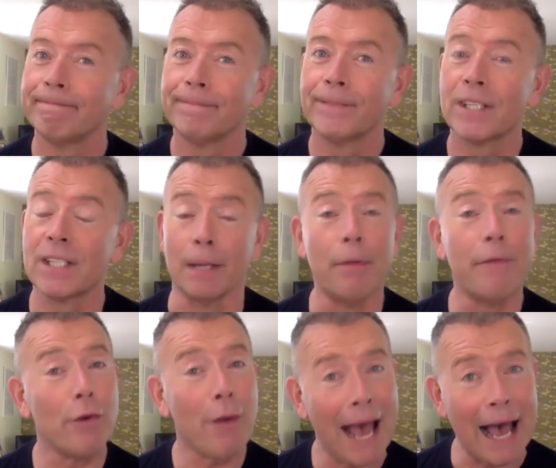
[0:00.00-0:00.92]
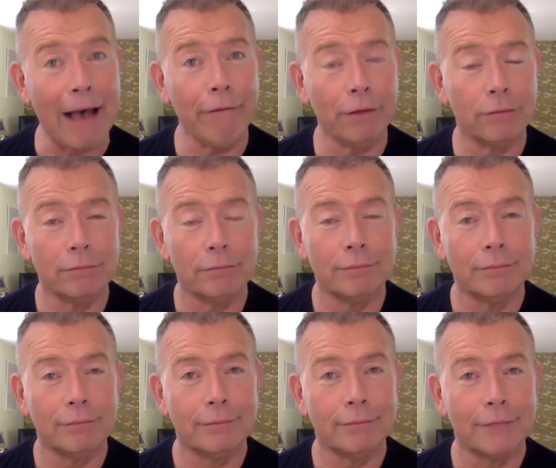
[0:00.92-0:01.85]
Some of you have,
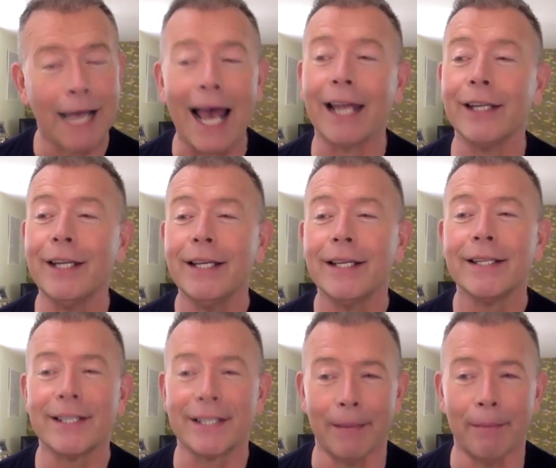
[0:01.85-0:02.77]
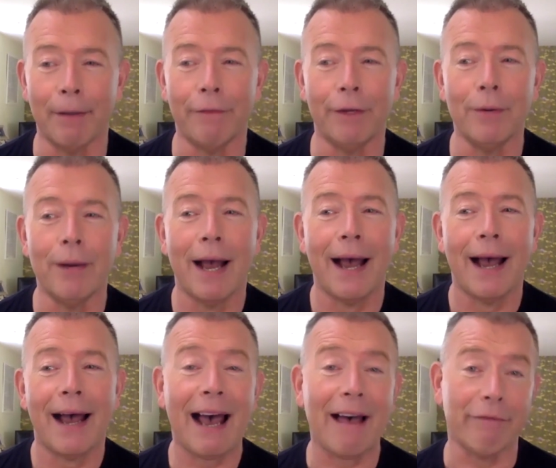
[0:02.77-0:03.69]
and some of you
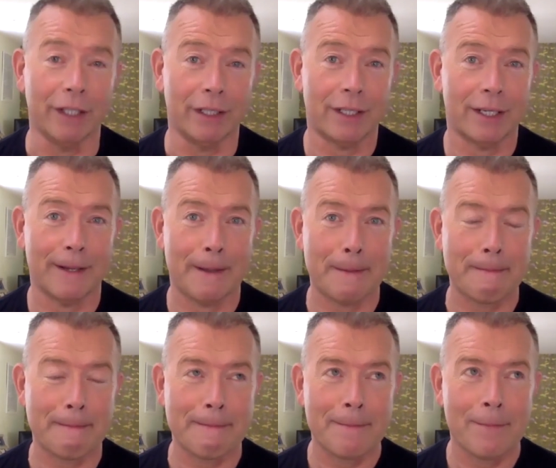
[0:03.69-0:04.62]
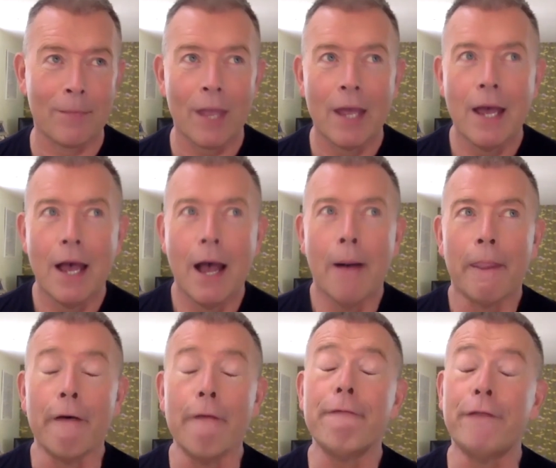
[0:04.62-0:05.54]
haven't.
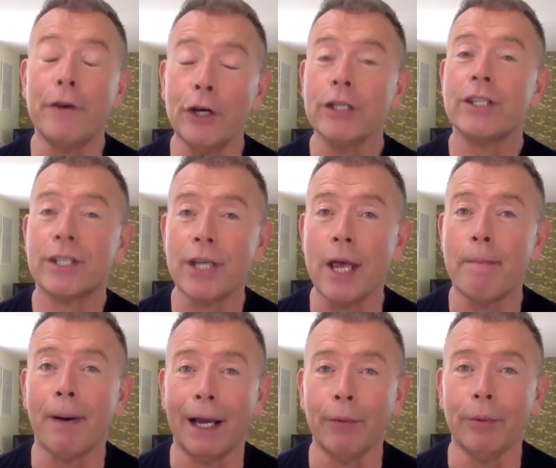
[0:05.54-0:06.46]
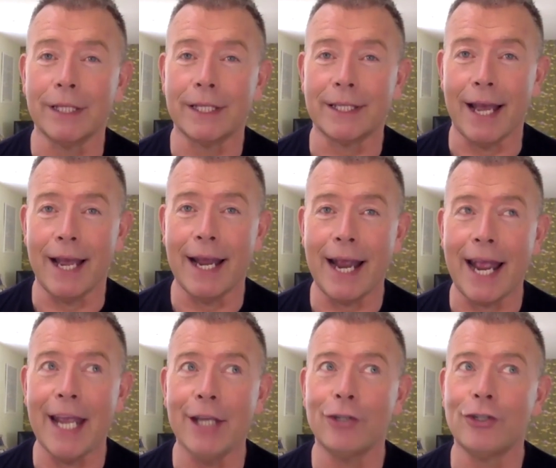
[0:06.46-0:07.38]
The first tip I would say
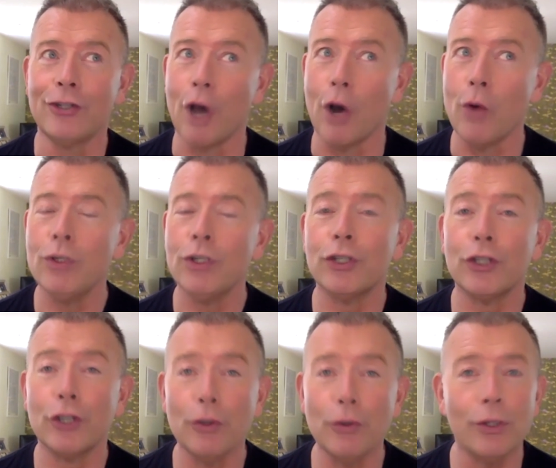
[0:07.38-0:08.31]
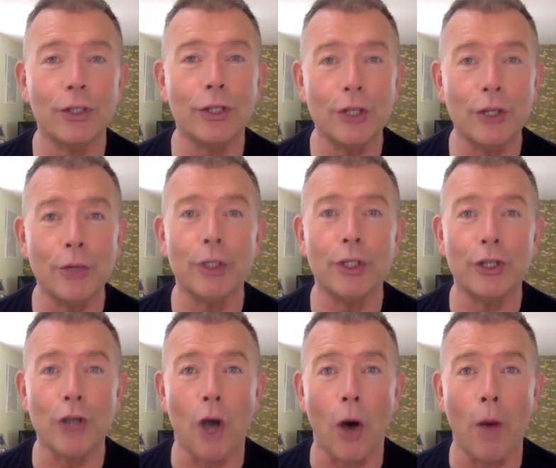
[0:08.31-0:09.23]
is don't choose to do a
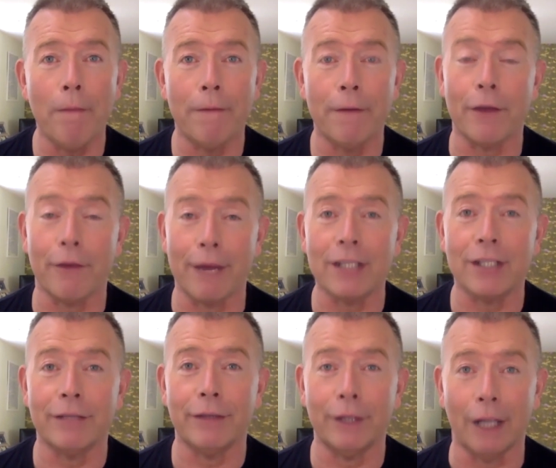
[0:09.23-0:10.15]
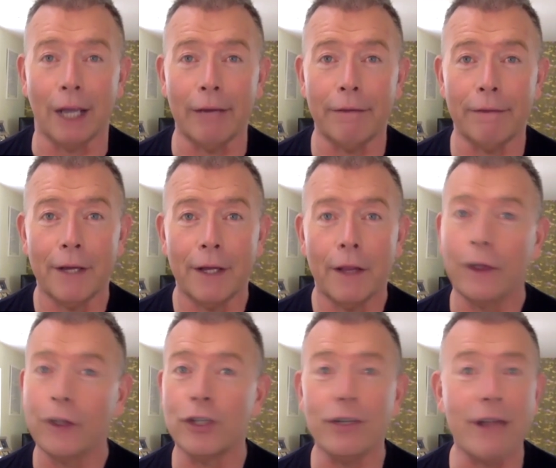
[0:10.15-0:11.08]
job for the rest of your life
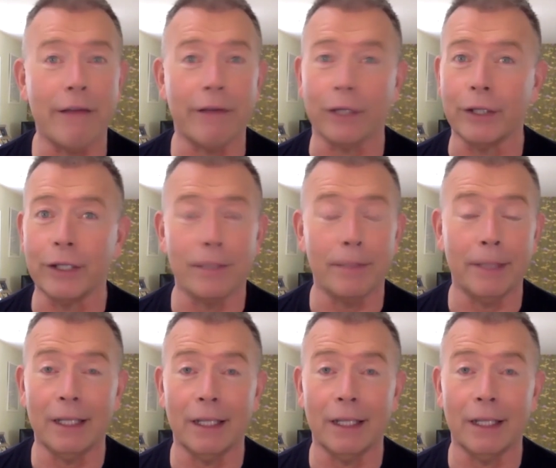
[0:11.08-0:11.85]
that you're never going to be